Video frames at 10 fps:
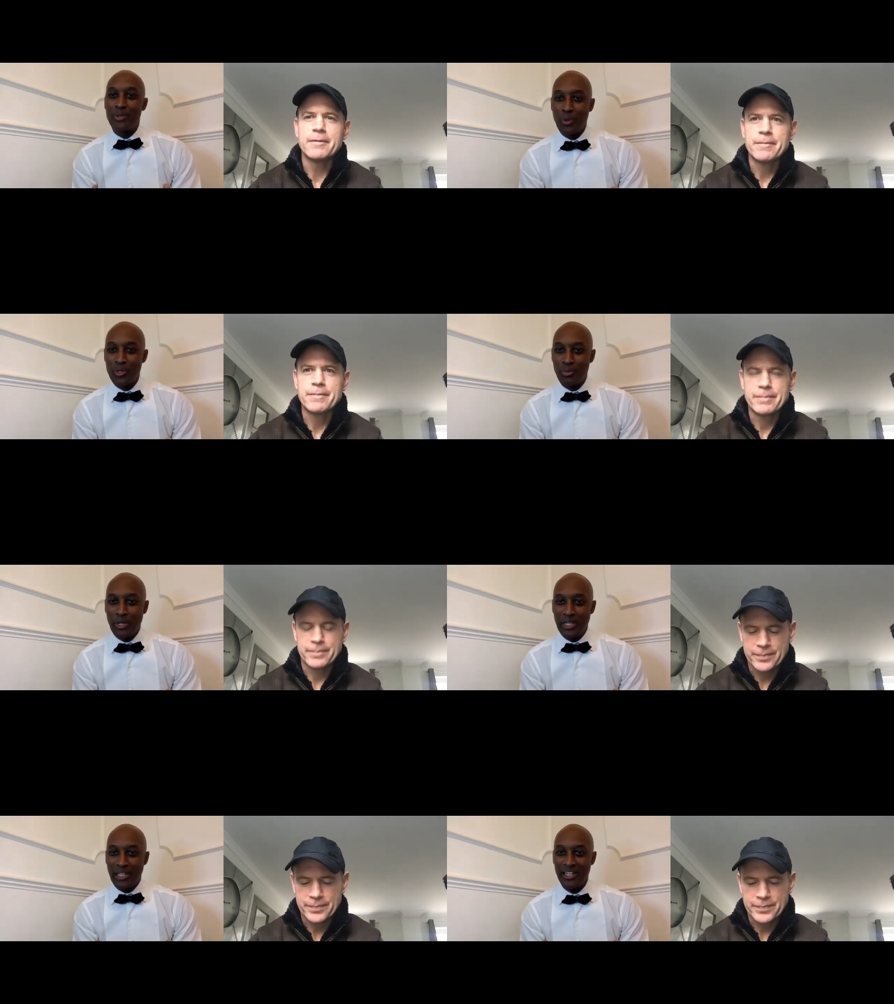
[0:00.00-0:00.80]
Speaker 1: up, so to
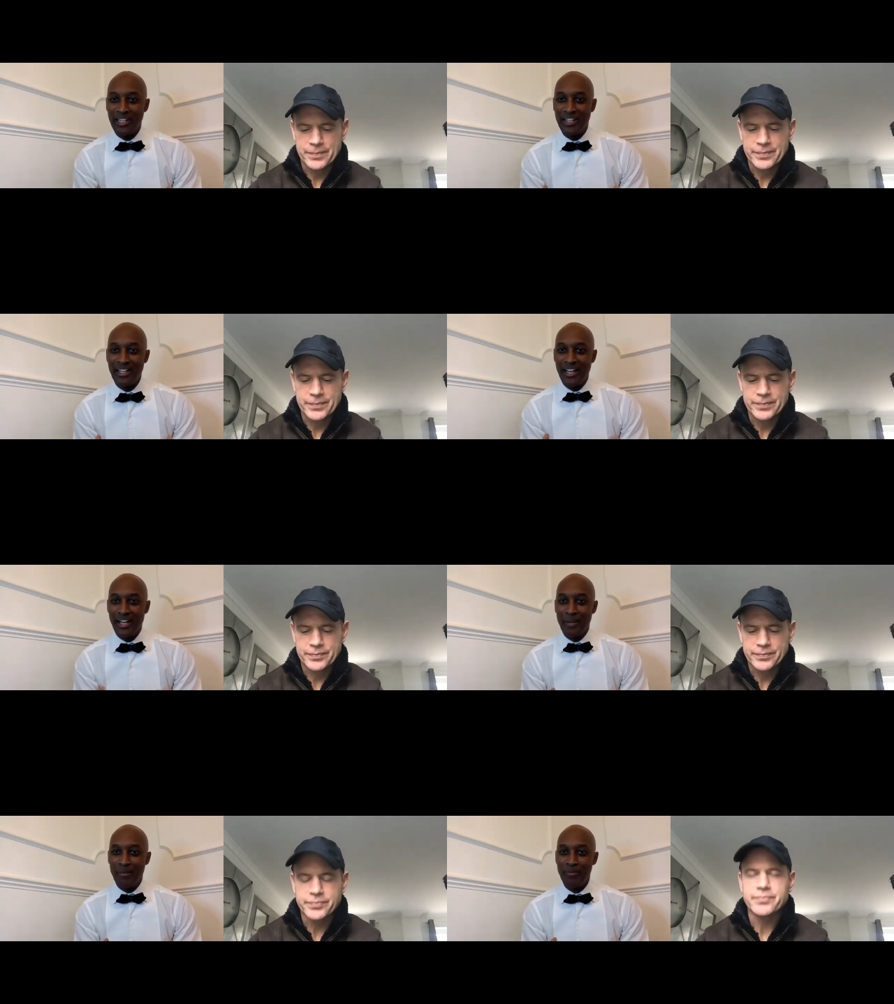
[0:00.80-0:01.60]
speak?
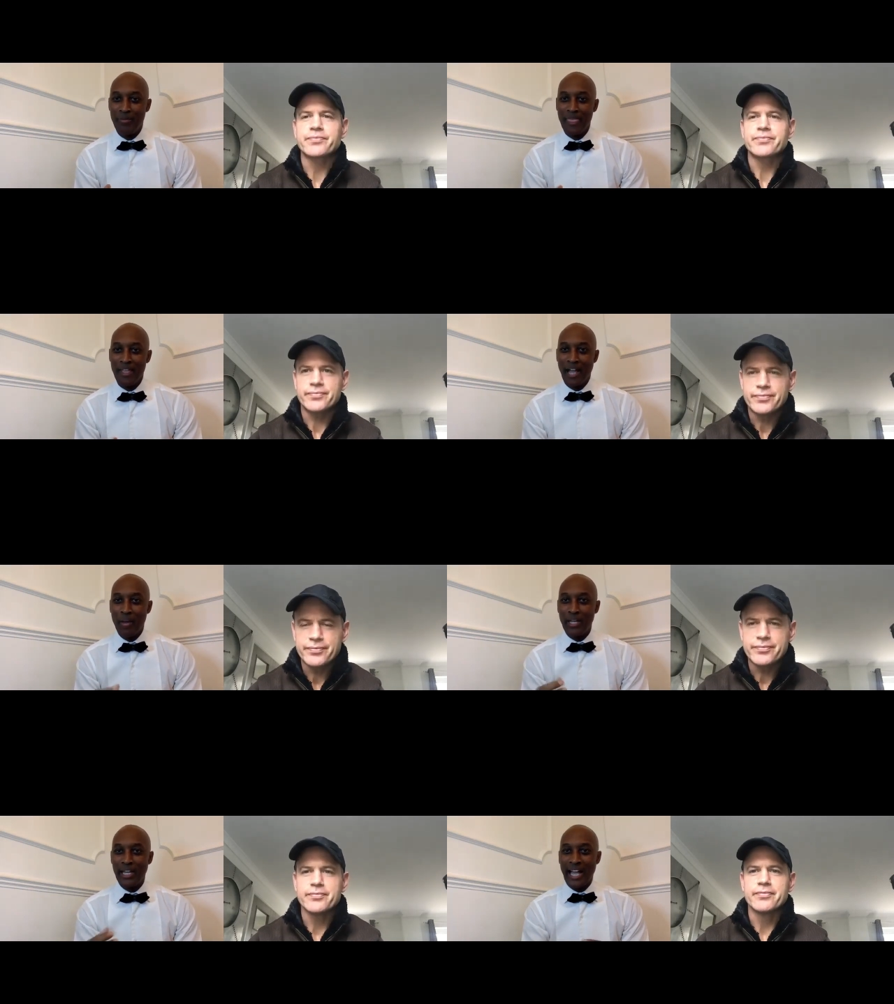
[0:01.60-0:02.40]
Um,
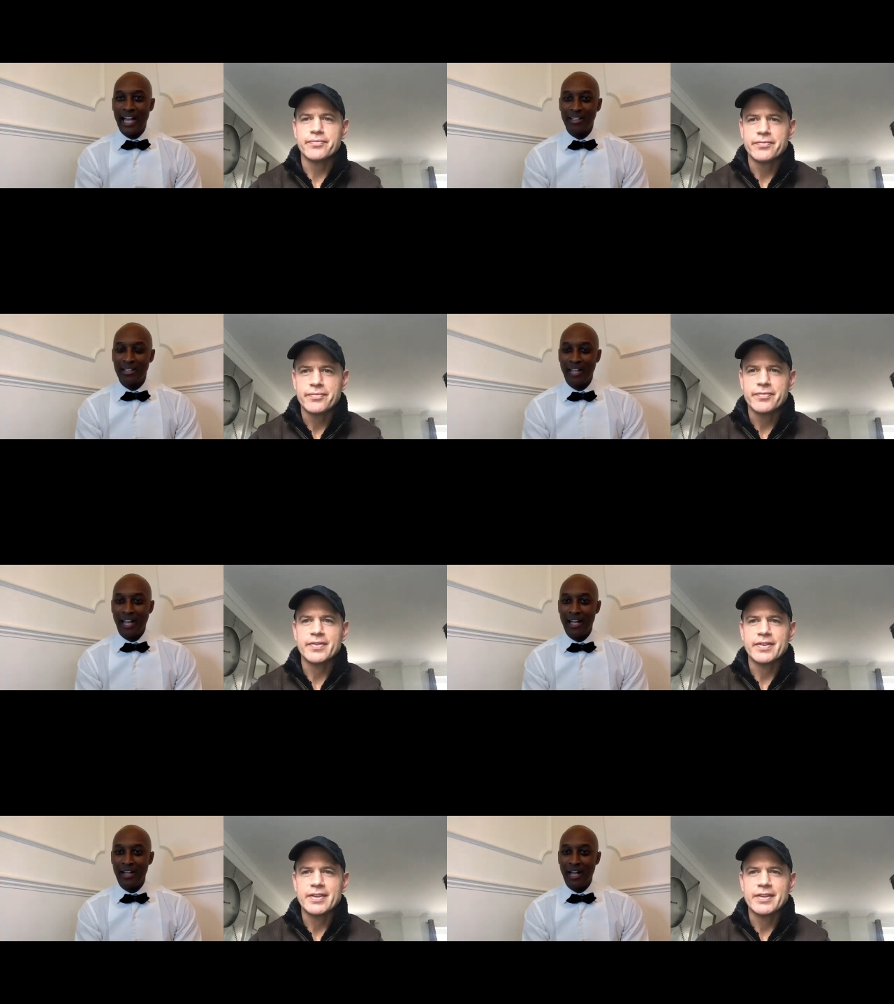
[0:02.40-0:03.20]
how would they handle
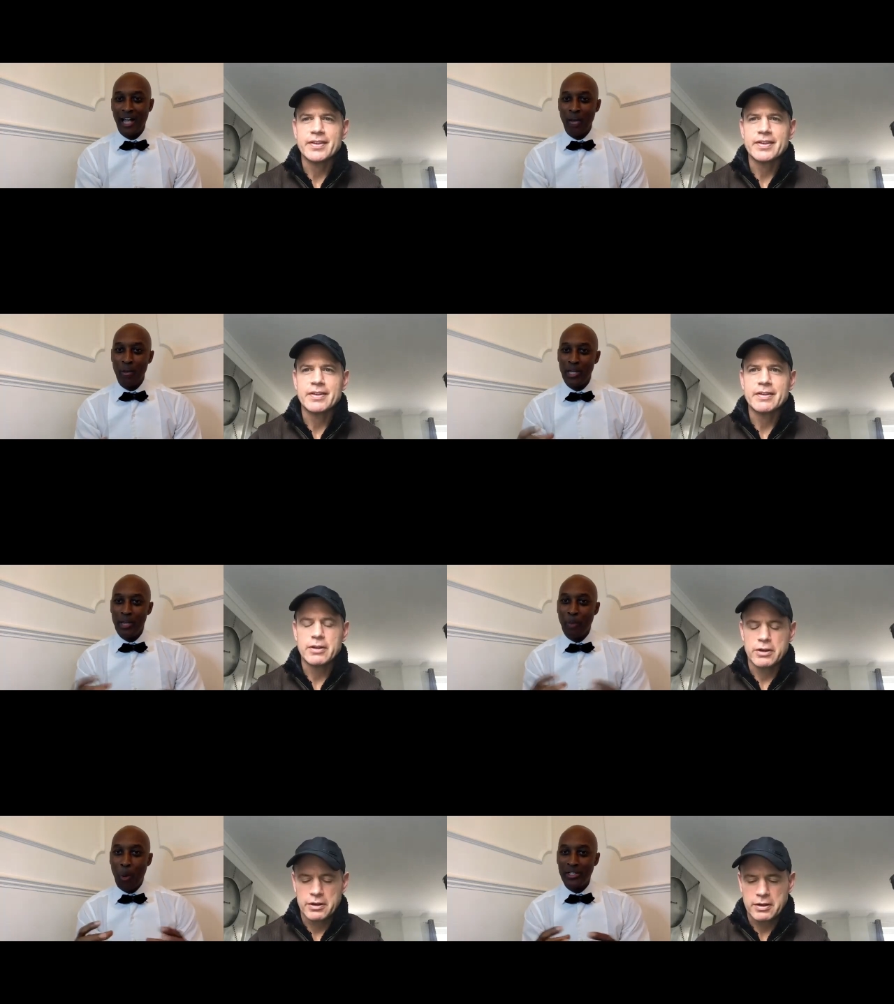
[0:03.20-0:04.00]
that? how were
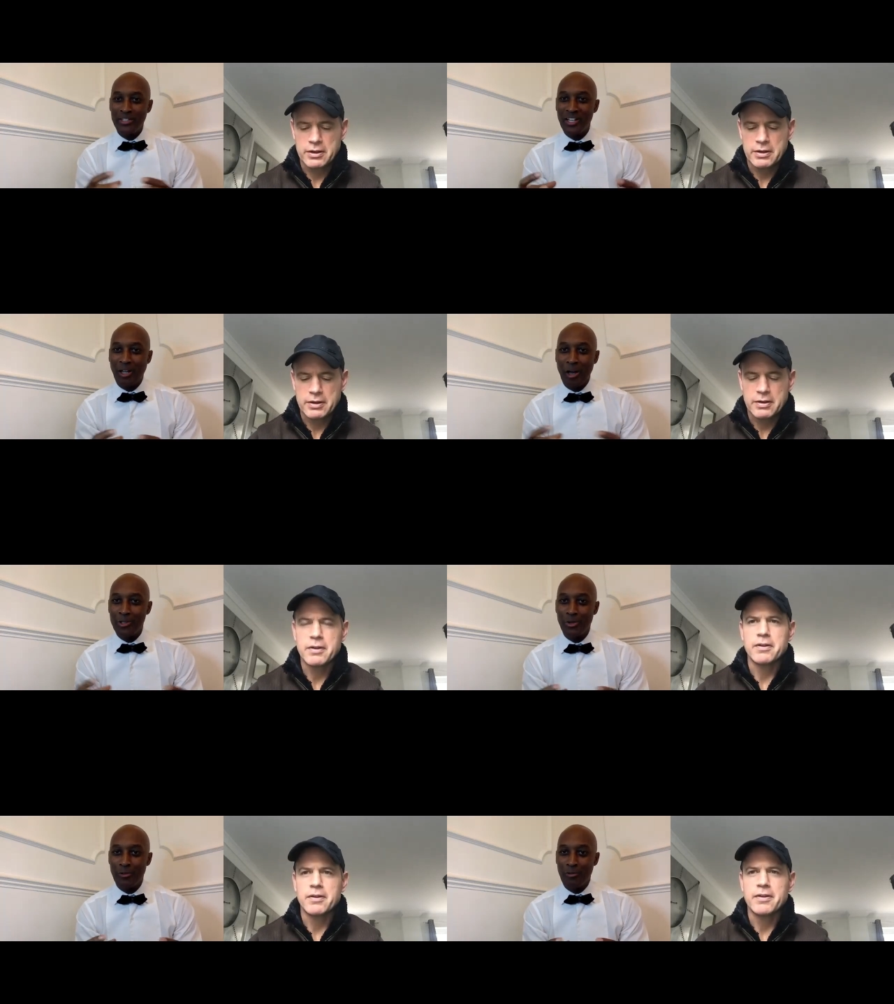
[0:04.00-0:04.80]
they brought into the
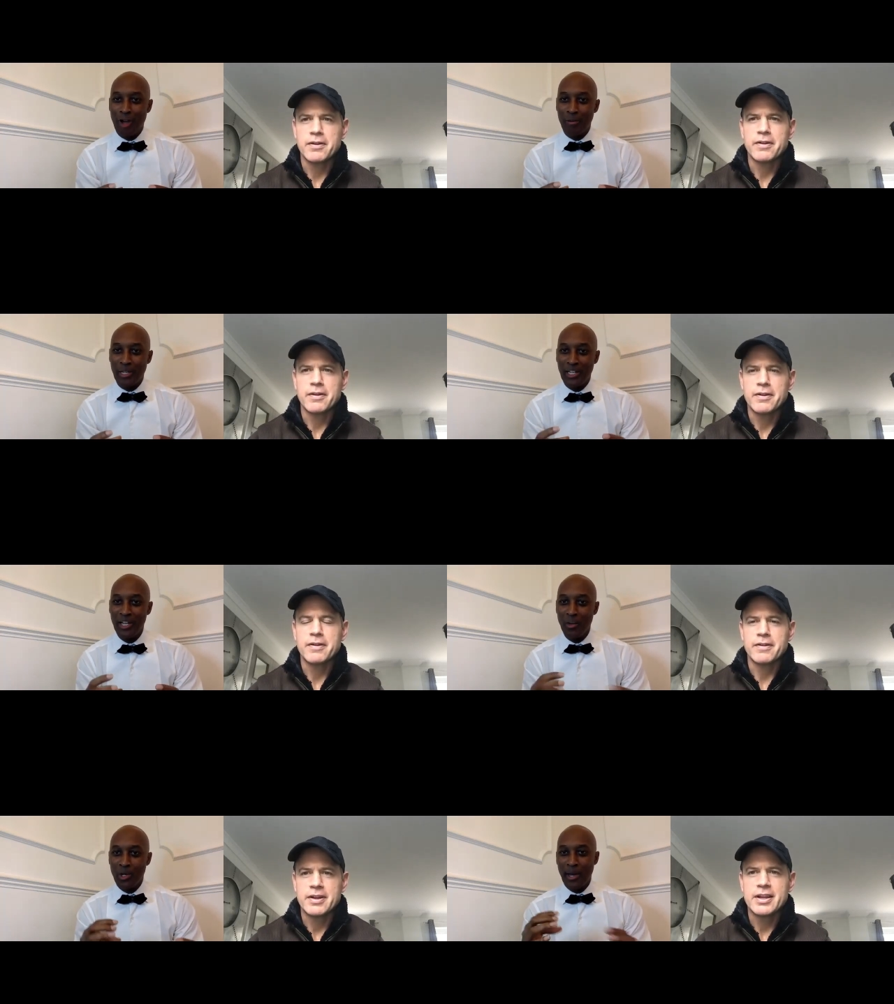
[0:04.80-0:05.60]
culture of rugby?
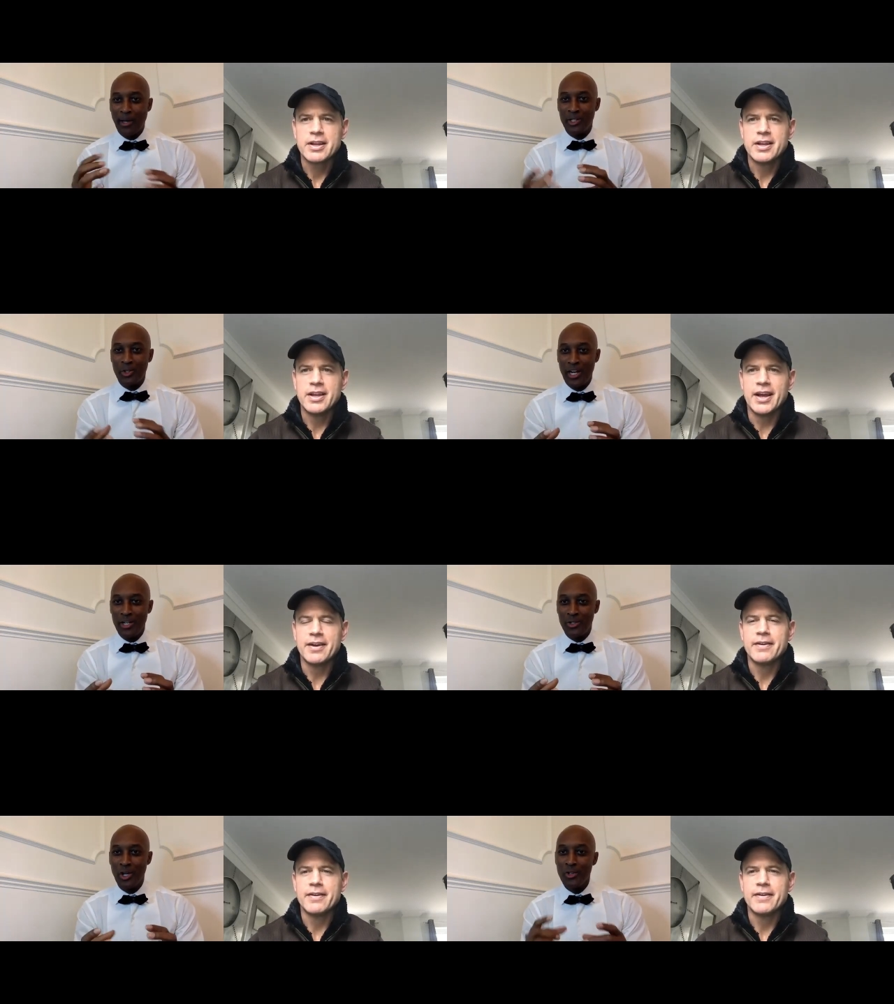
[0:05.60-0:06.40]
What about the yeah.
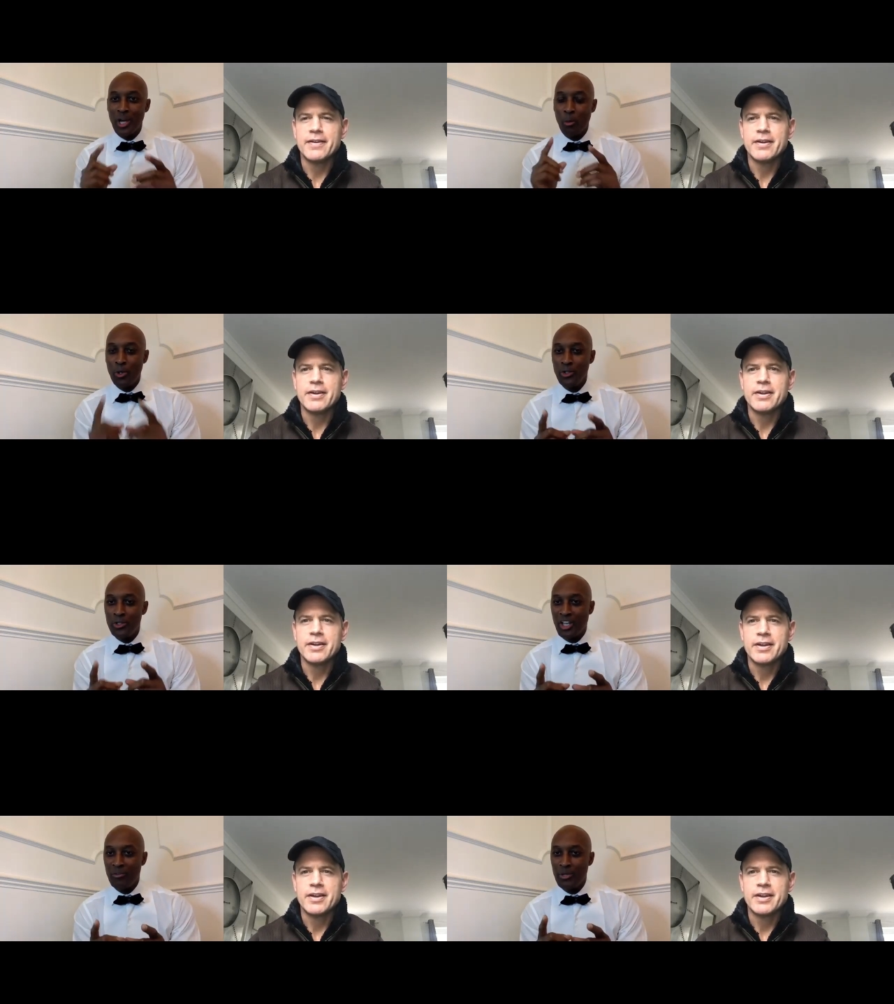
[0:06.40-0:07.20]
change? So I want you
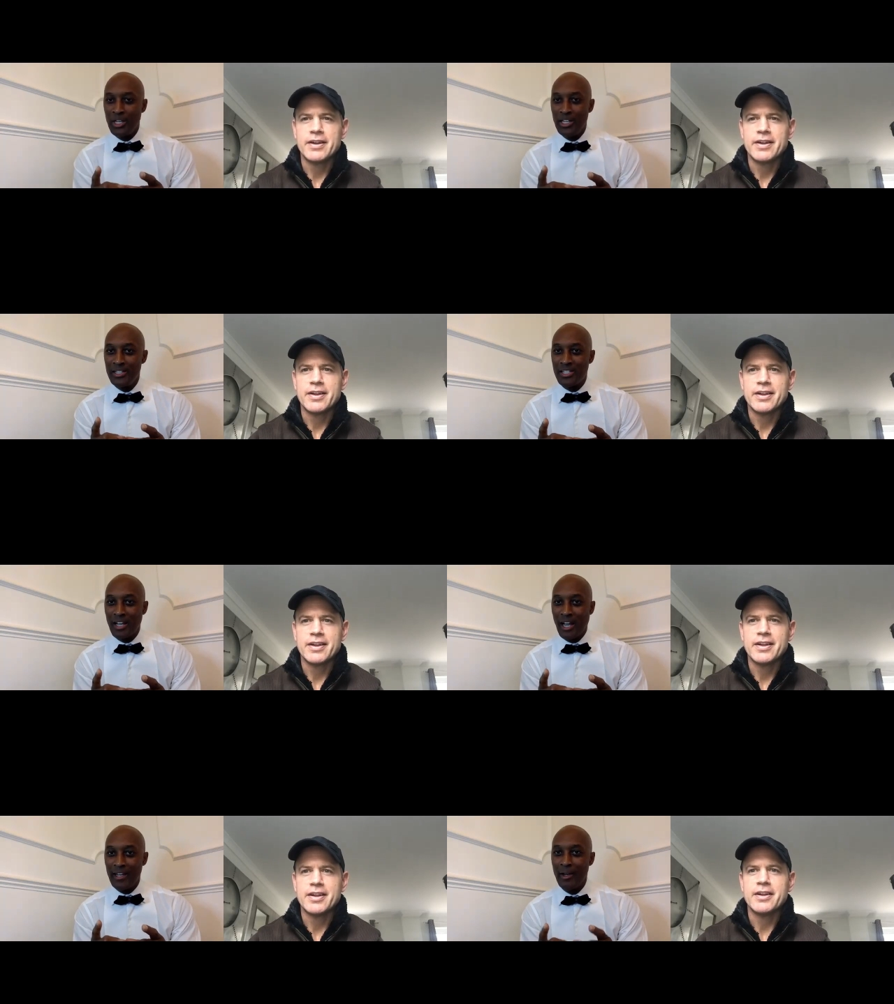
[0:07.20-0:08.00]
to give me the
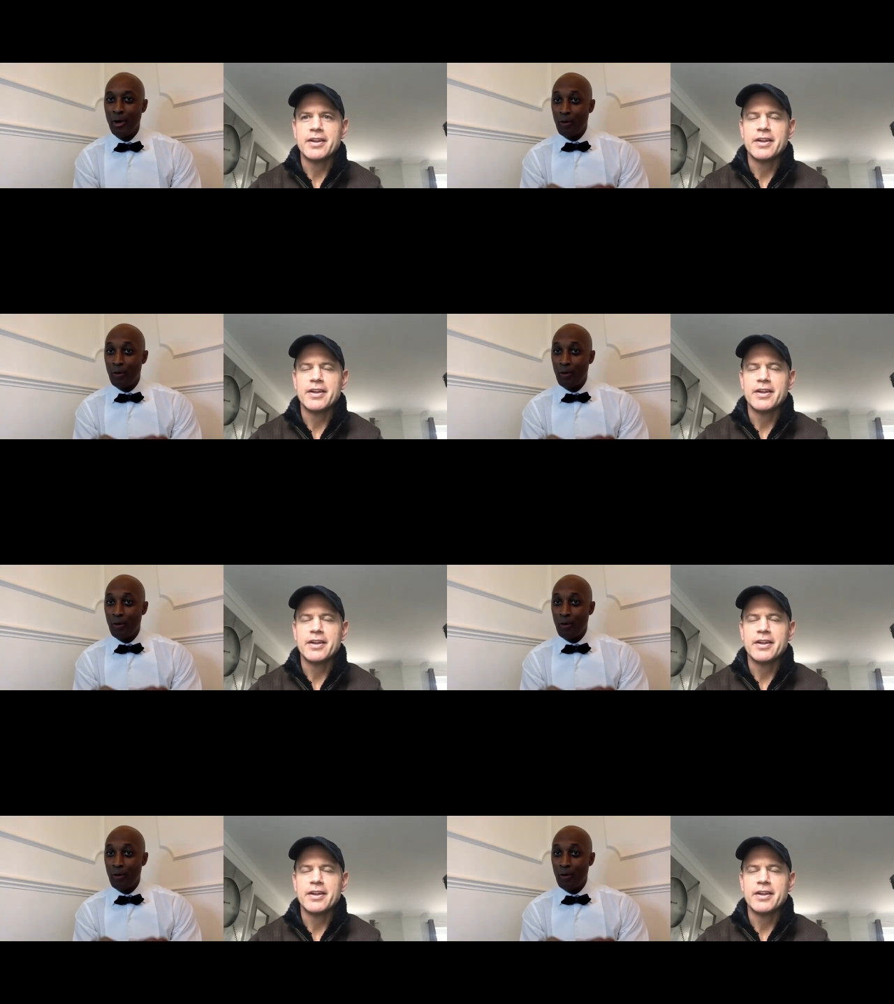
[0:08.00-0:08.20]
insight